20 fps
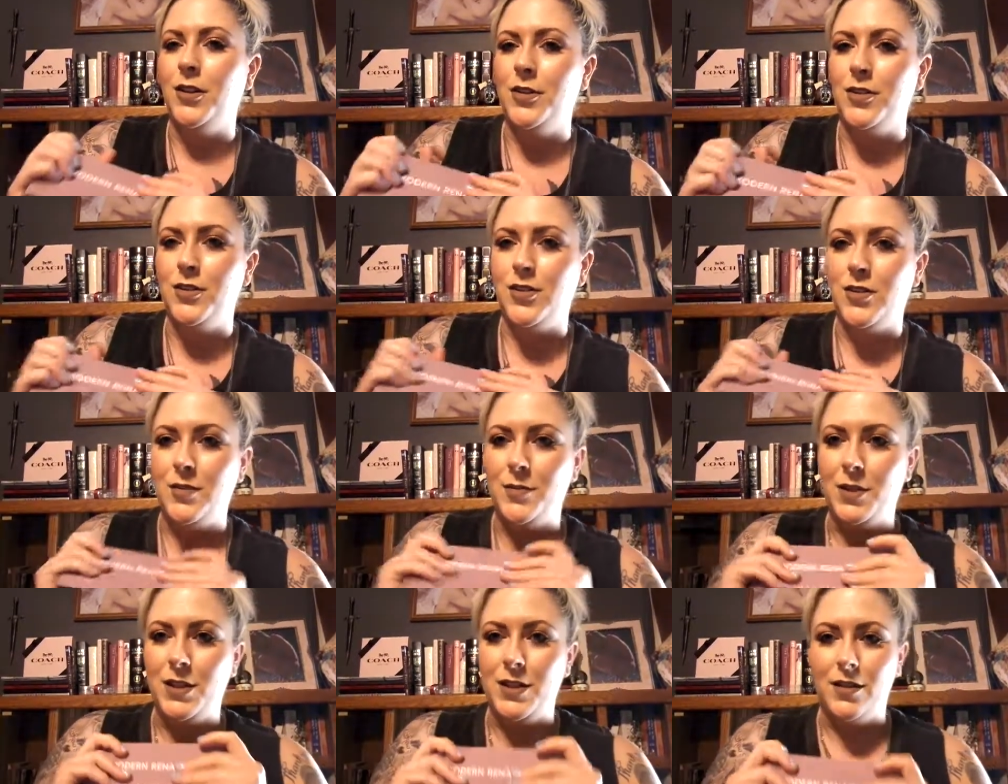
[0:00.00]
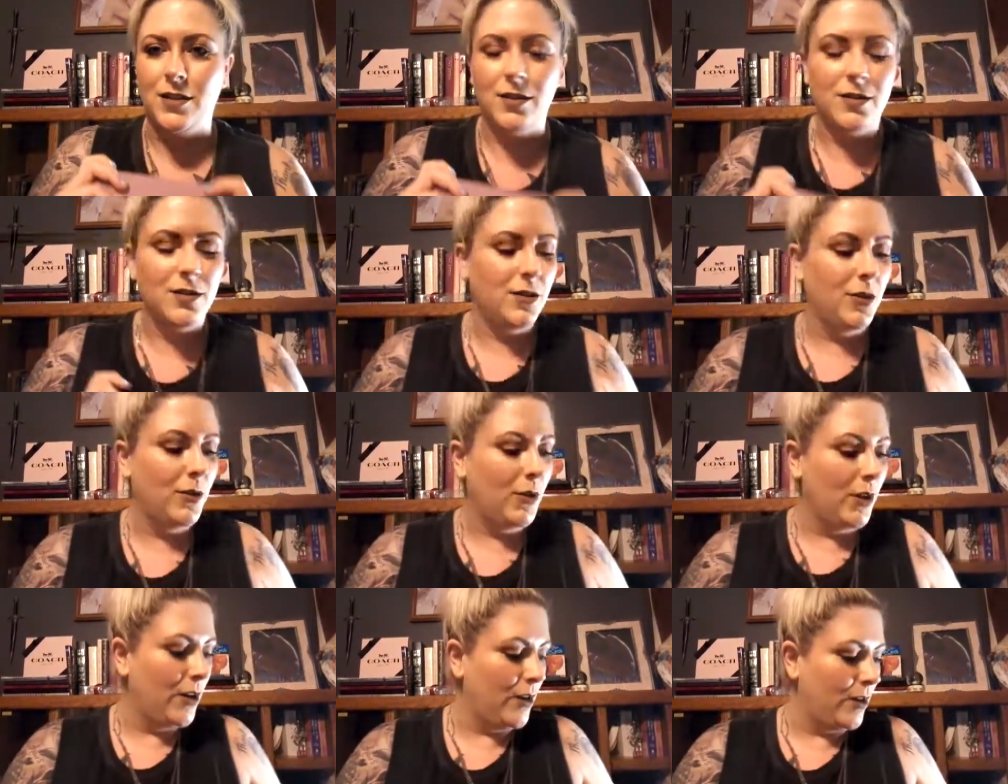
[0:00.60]
just amazing.
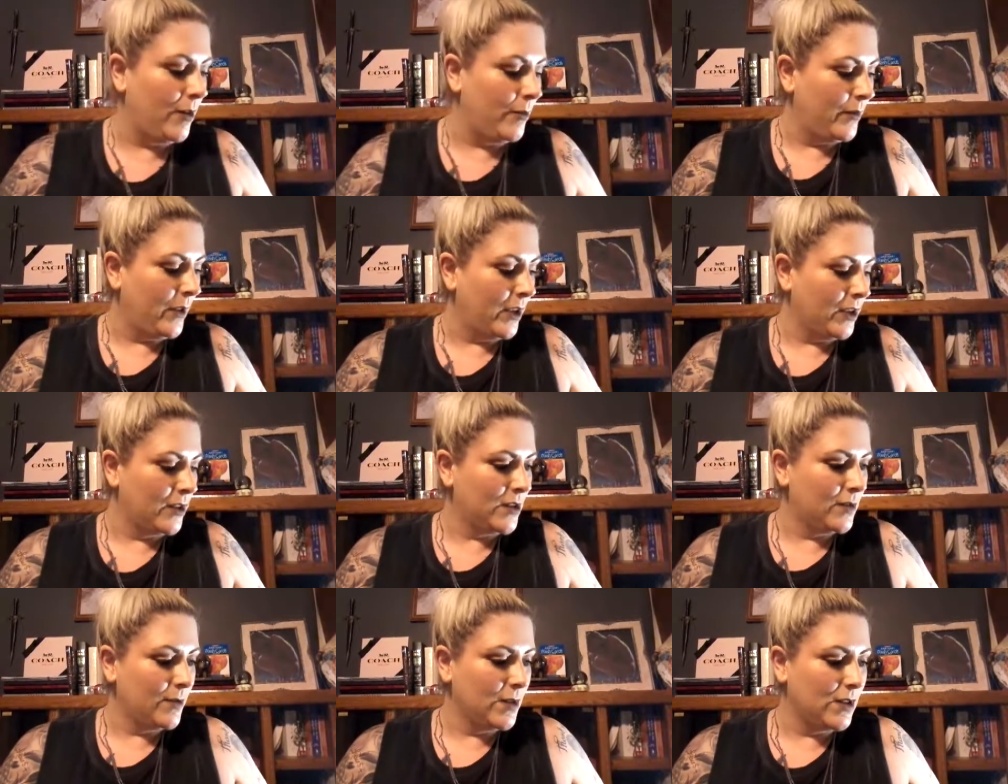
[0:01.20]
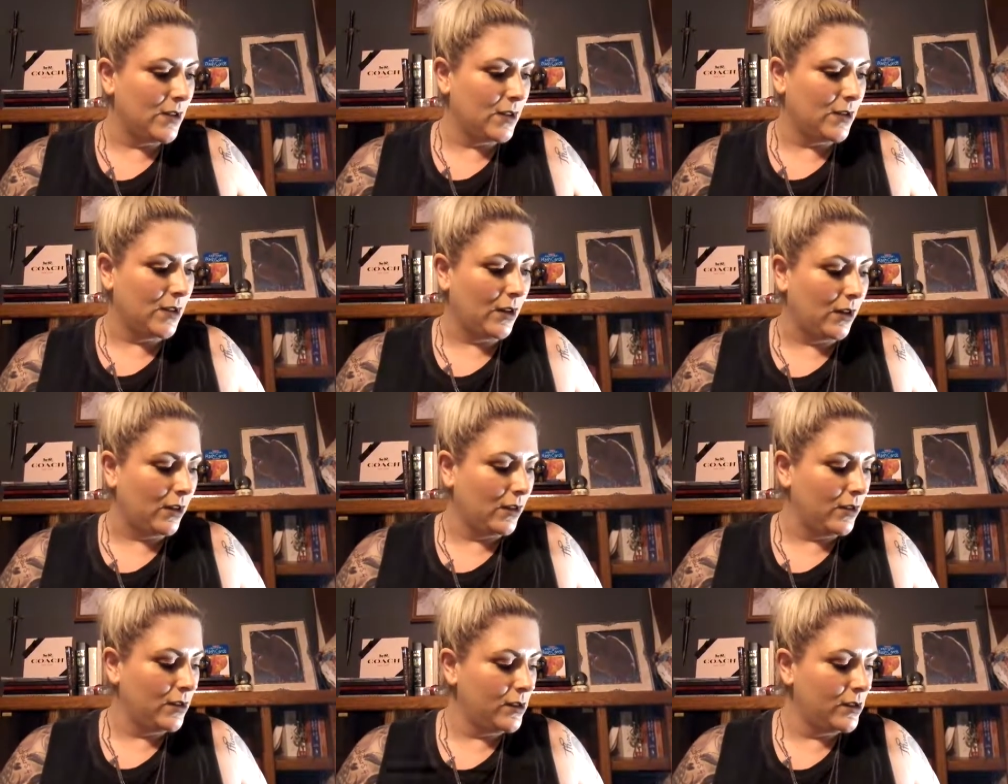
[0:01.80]
So, that's my
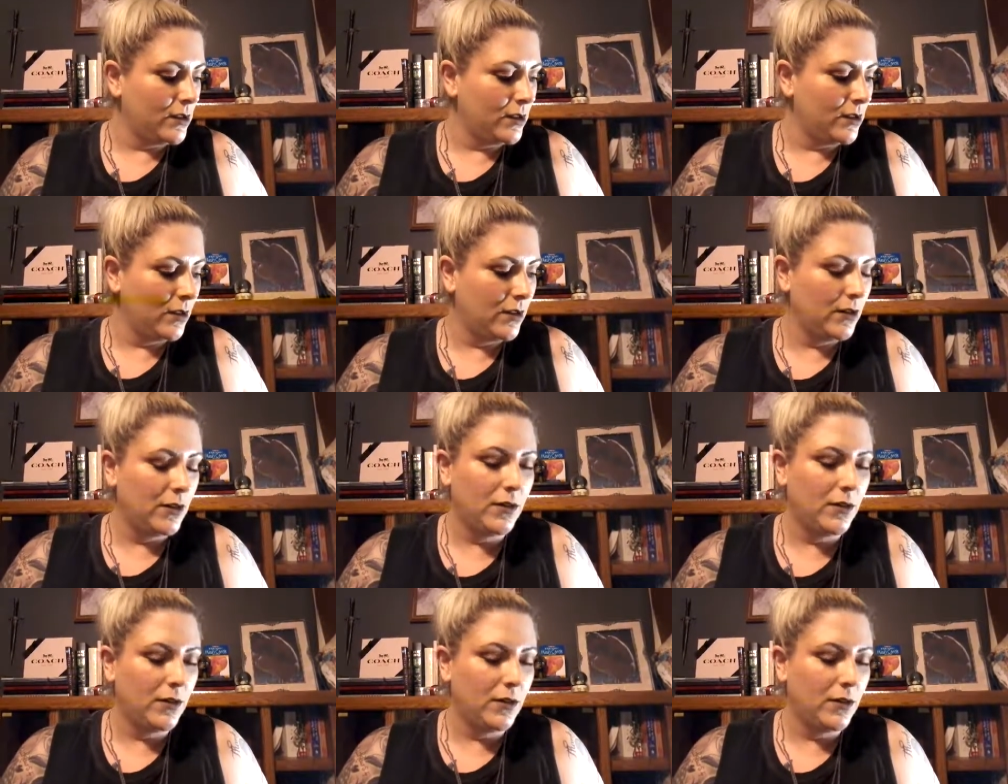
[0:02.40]
second.